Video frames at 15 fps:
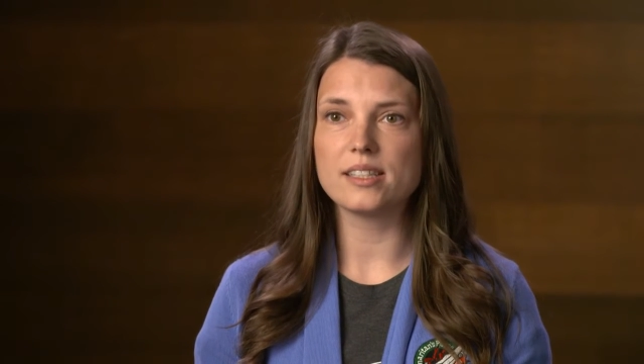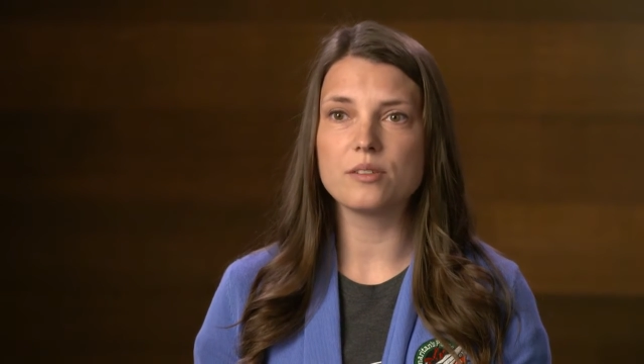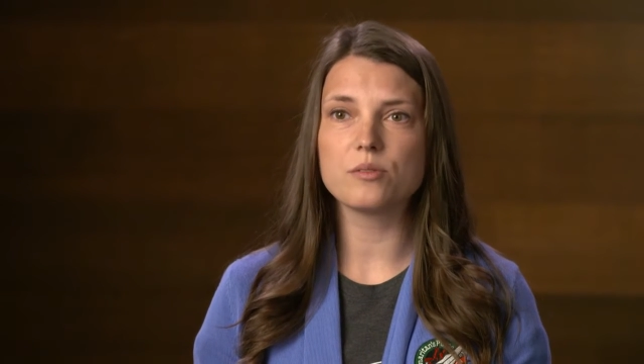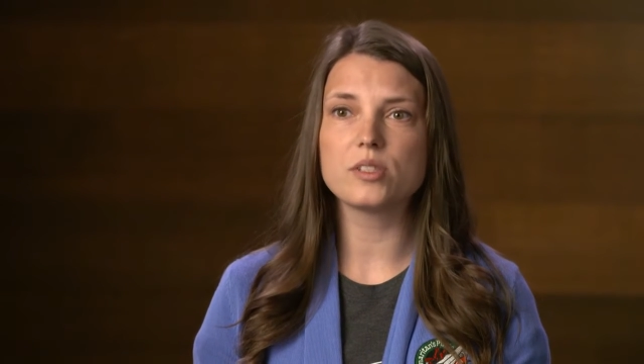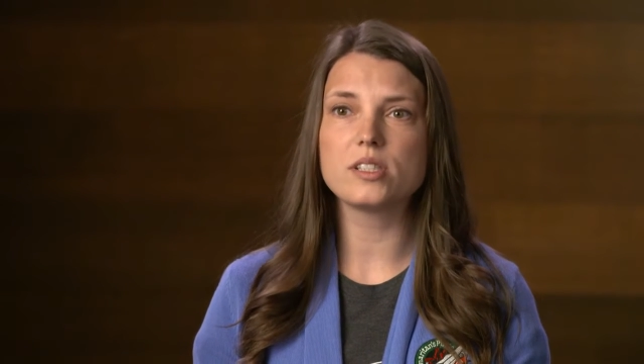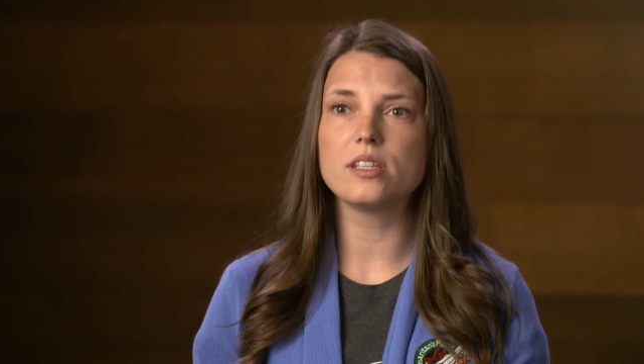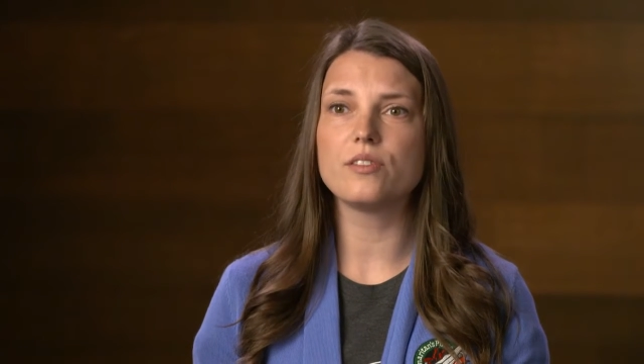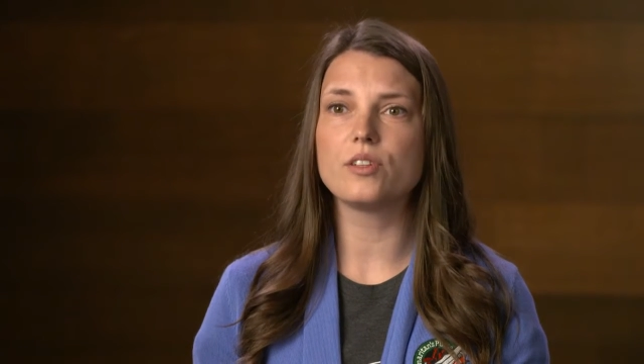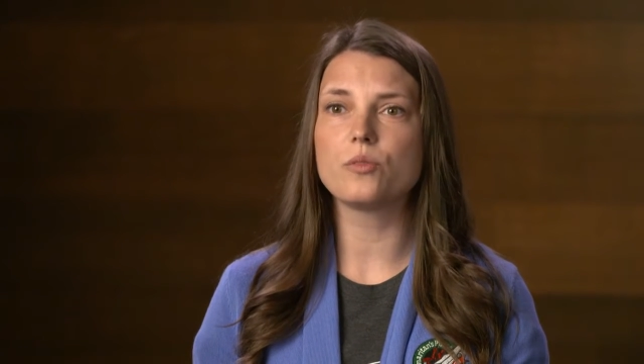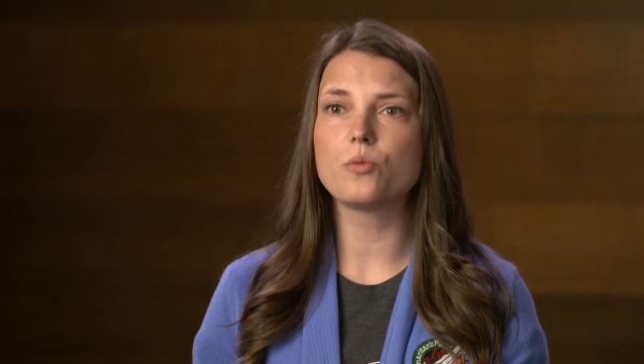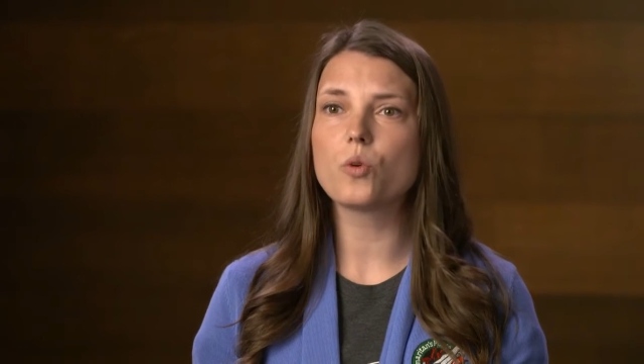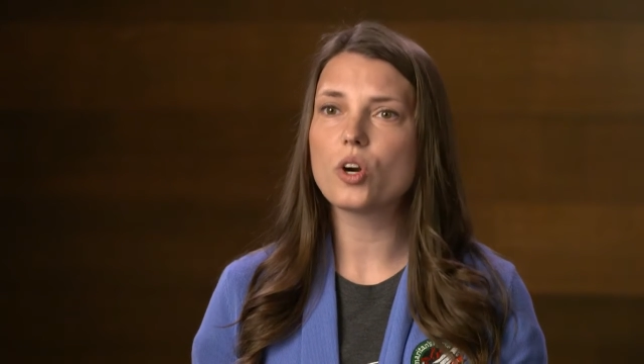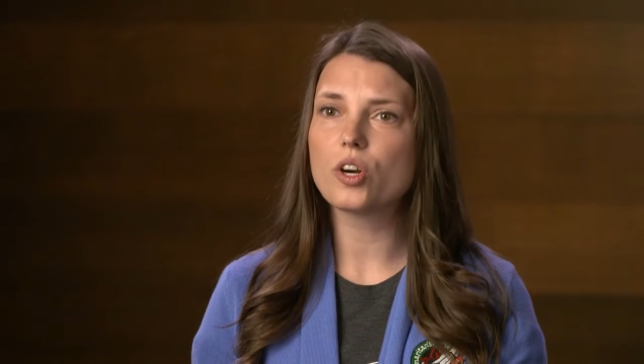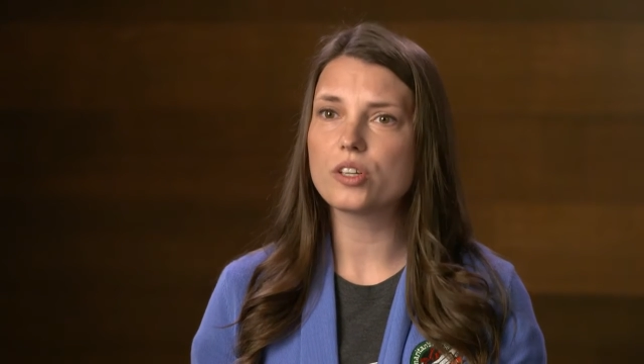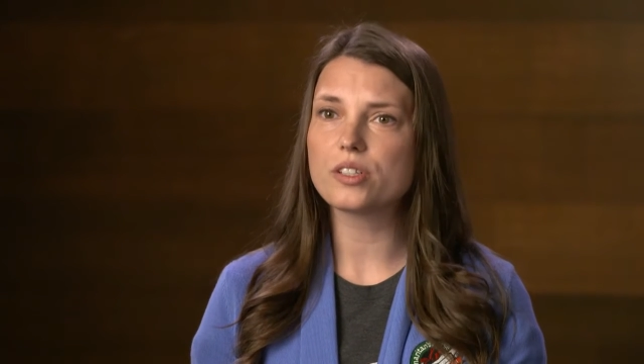And it was even
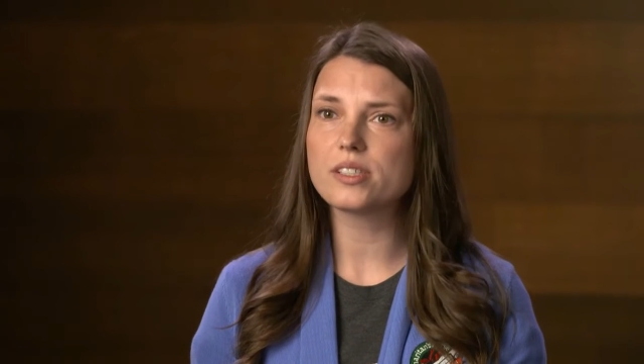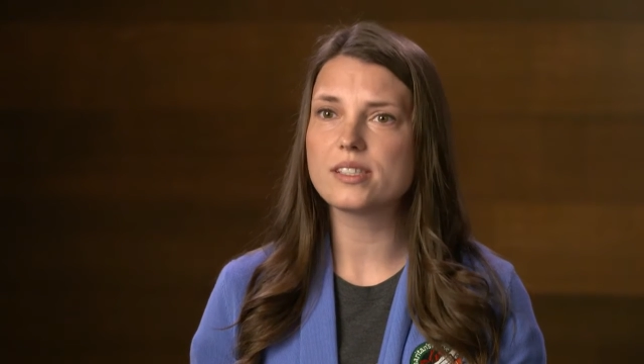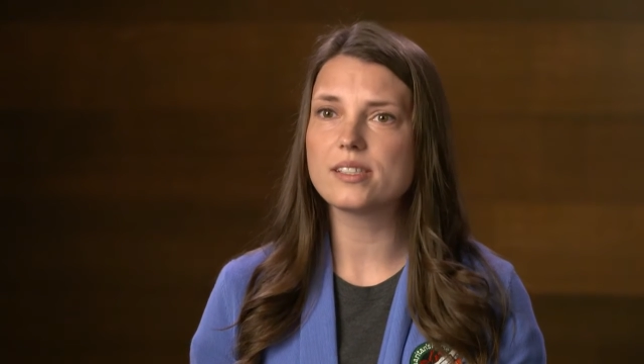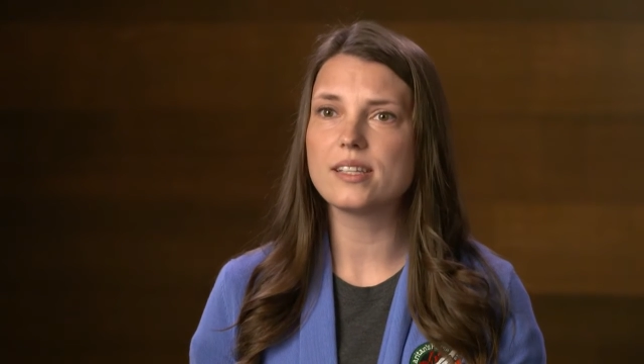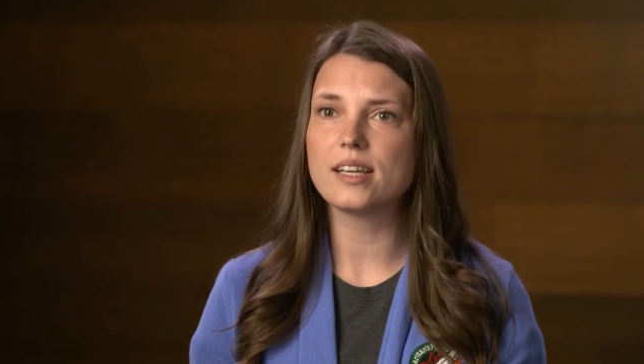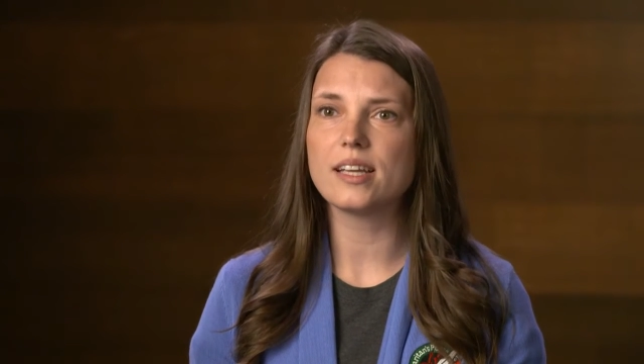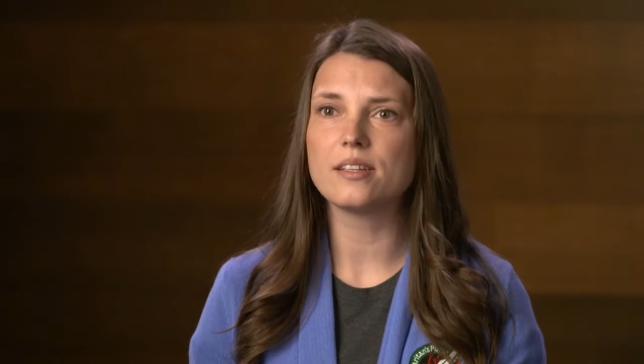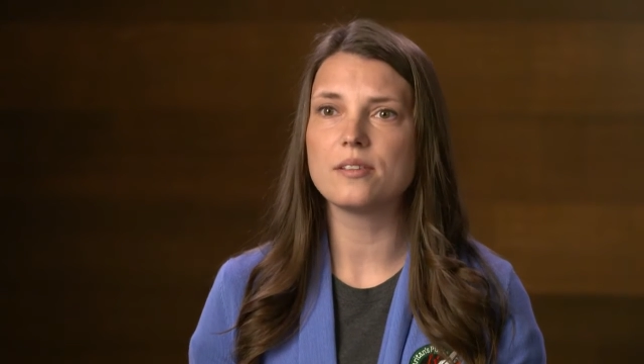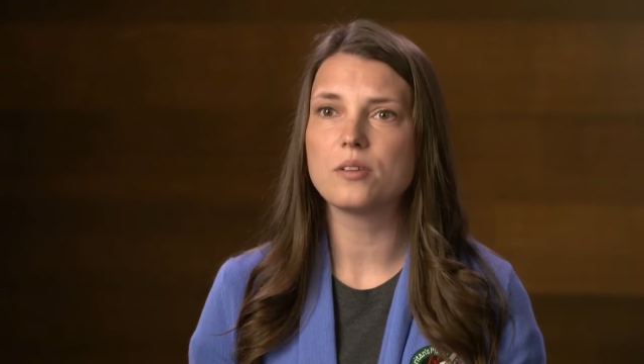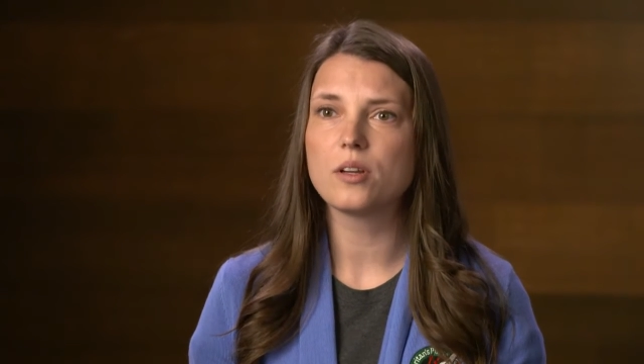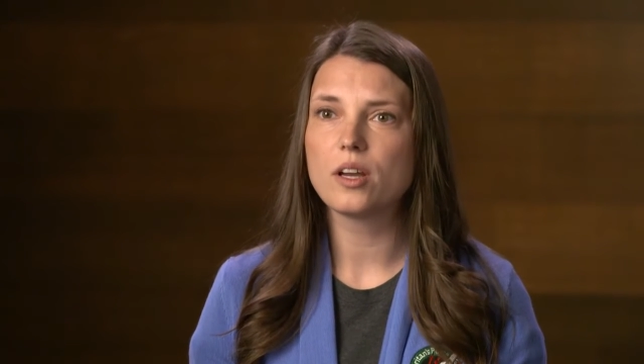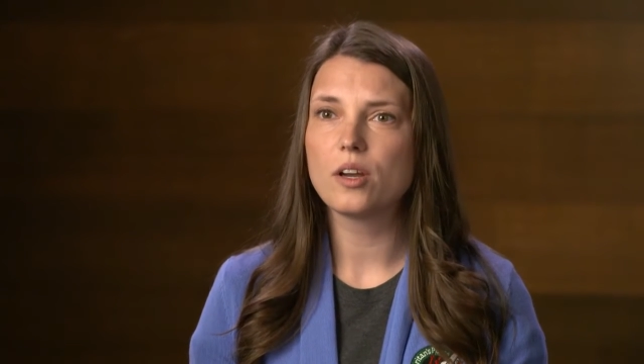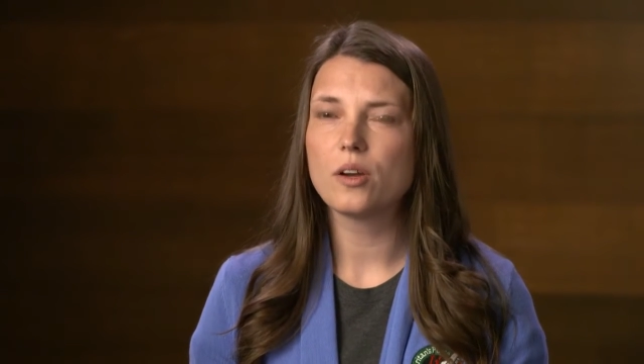worse than